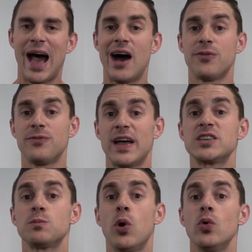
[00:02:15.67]
are
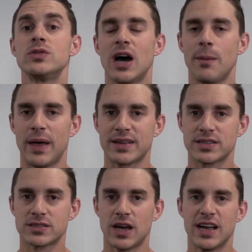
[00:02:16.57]
face pull type
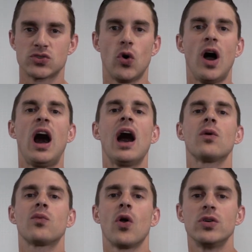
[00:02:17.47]
exercise or high
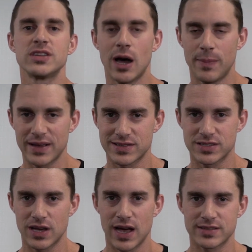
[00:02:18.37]
row type
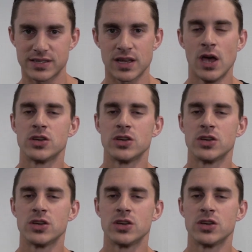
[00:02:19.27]
exercises.